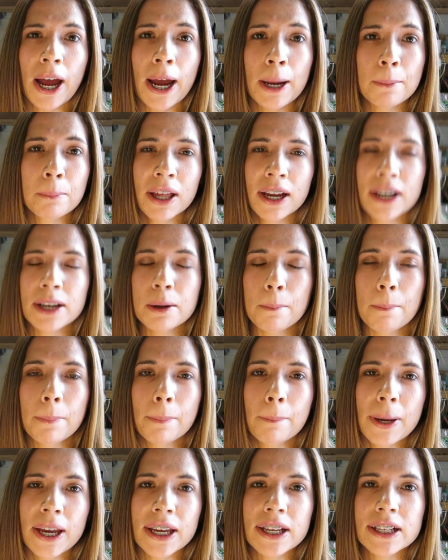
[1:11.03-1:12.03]
I plan to
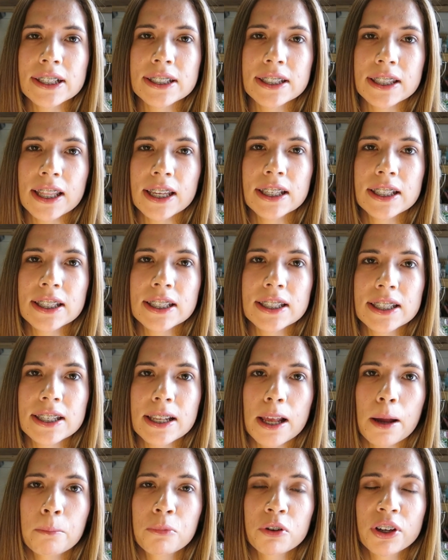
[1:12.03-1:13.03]
base this
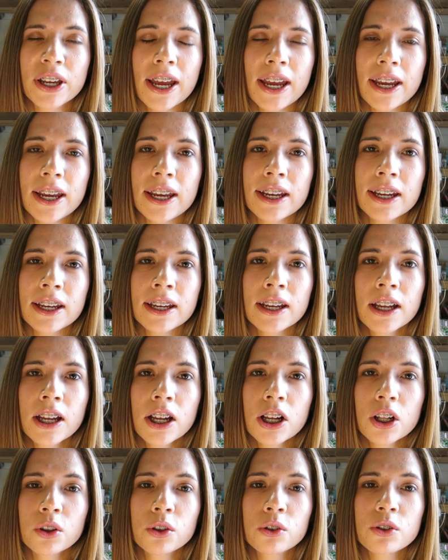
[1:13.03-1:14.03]
bouquet
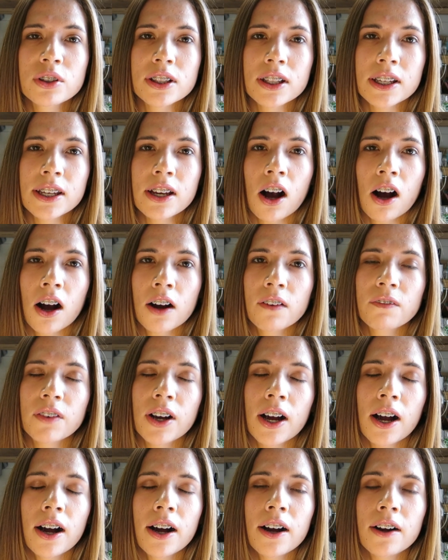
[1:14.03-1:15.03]
loosely off
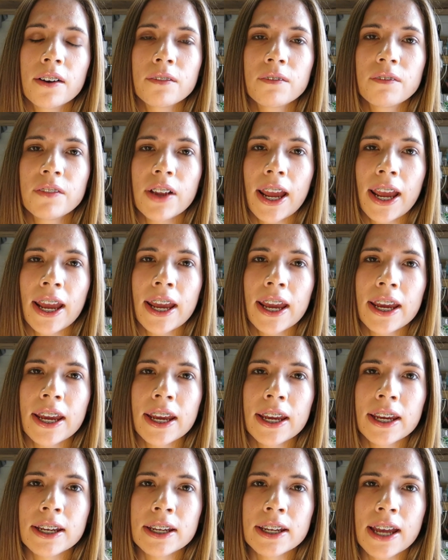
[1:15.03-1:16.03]
of
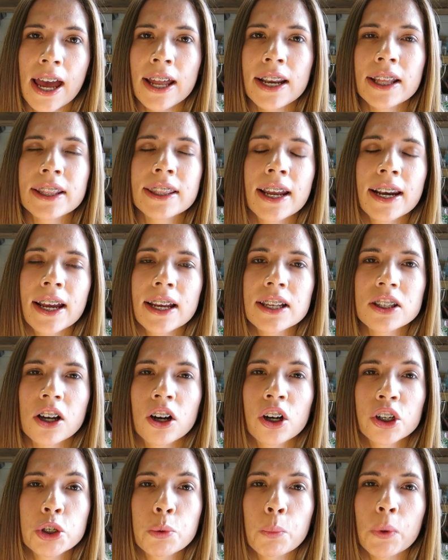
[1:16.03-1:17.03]
a edit that I saw
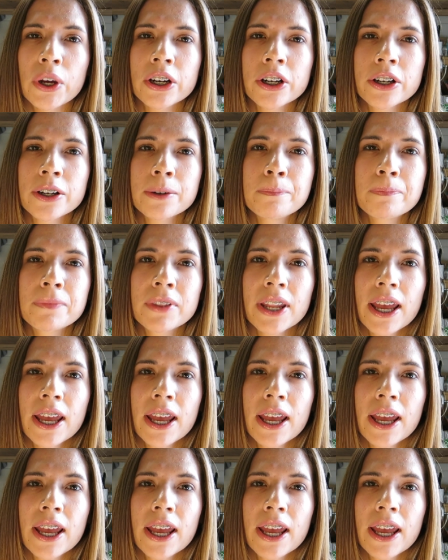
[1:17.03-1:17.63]
on Twitter.